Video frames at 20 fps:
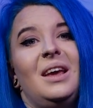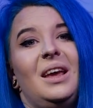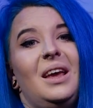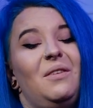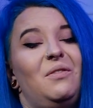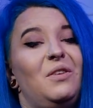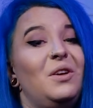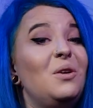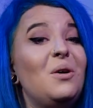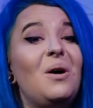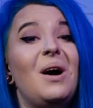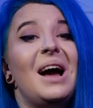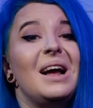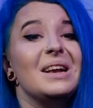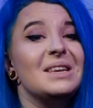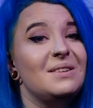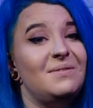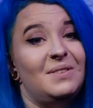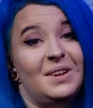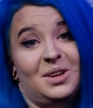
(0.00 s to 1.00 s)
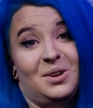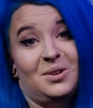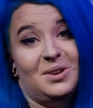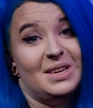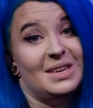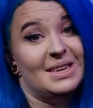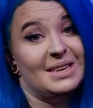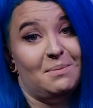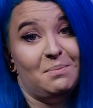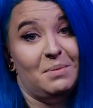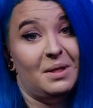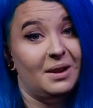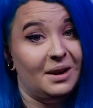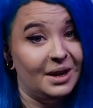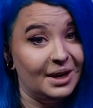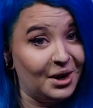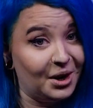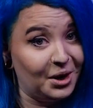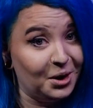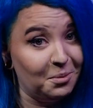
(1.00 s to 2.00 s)
If you're not actively using something
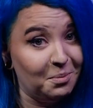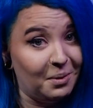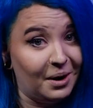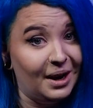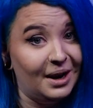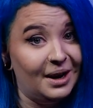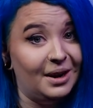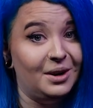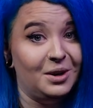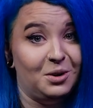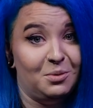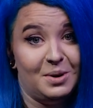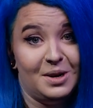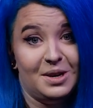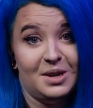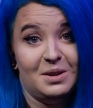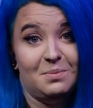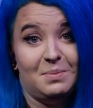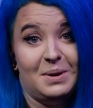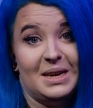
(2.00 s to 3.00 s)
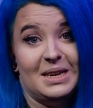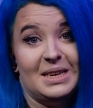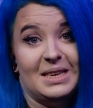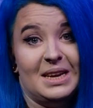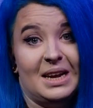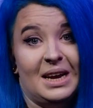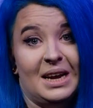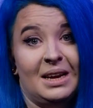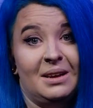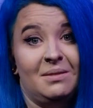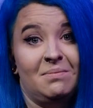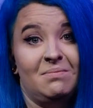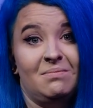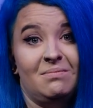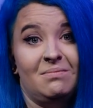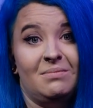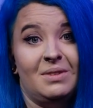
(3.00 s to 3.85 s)
like Copilot on your Windows PC,